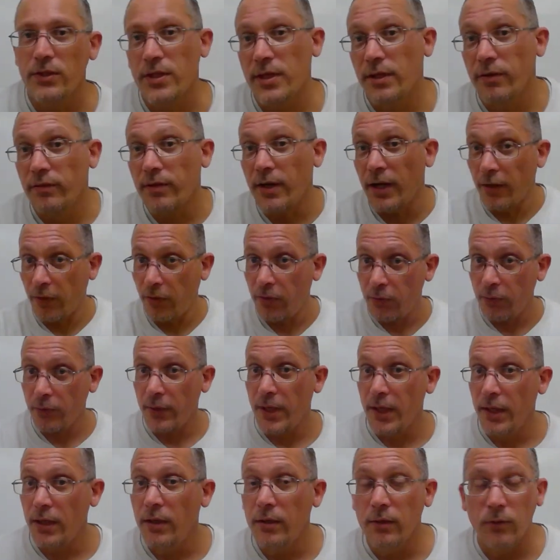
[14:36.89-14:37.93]
So you've got a
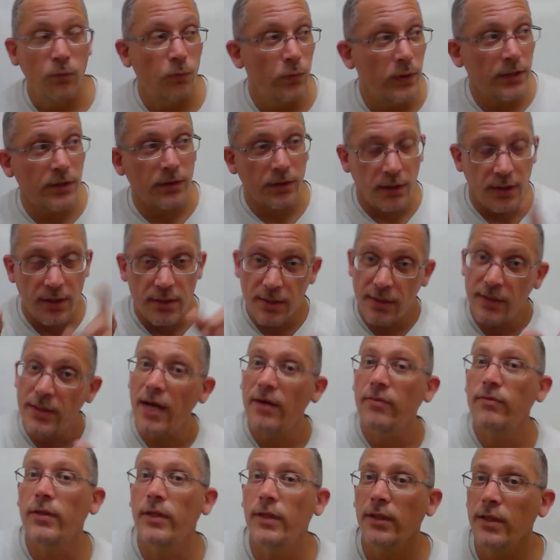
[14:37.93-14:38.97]
3, which is
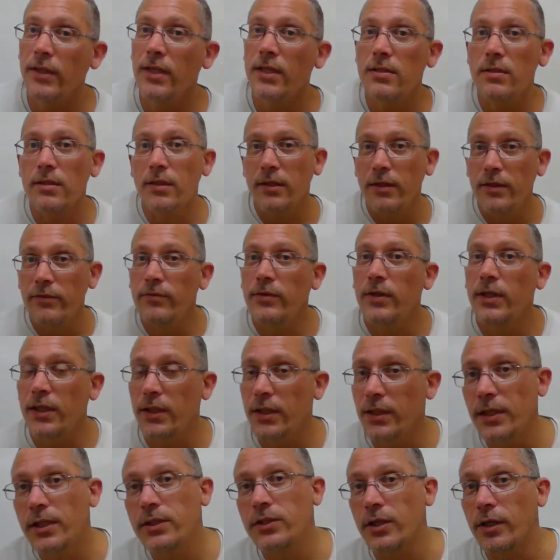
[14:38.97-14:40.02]
definitely a
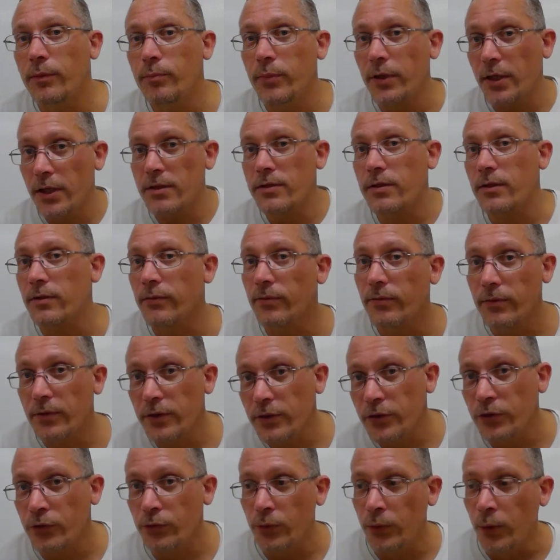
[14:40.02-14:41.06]
significant digit because of the
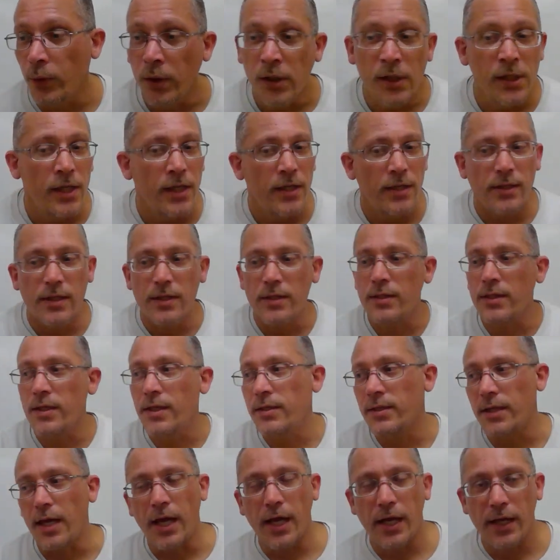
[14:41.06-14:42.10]
first rule that
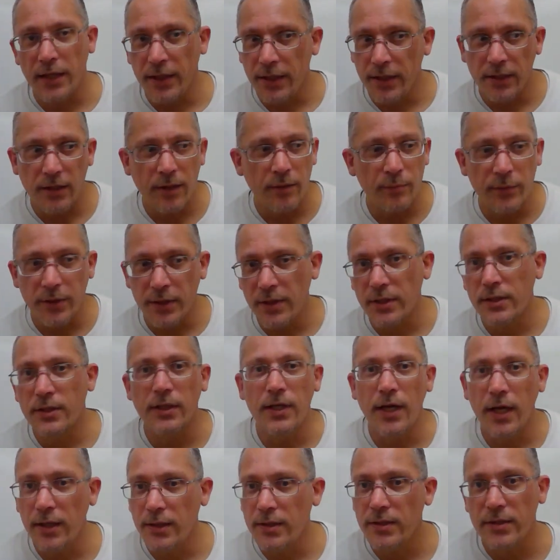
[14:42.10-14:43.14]
says any number
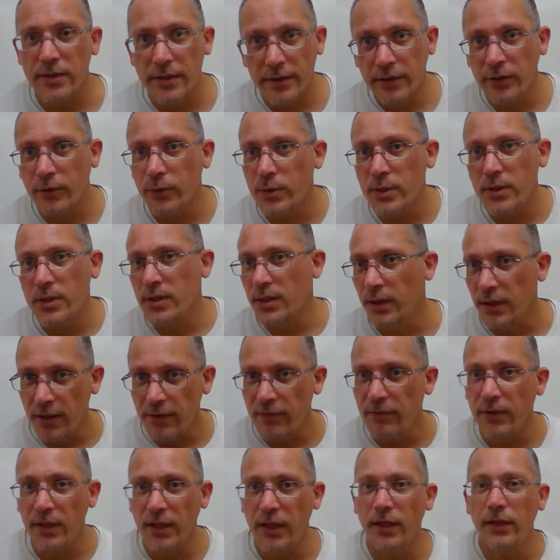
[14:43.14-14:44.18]
that's not a 0 is
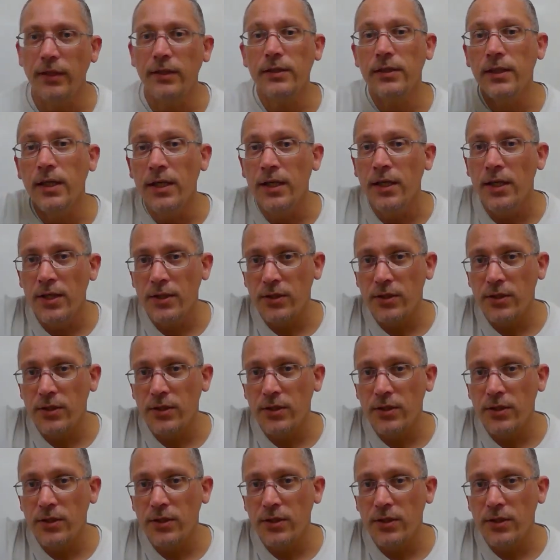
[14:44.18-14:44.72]
significant.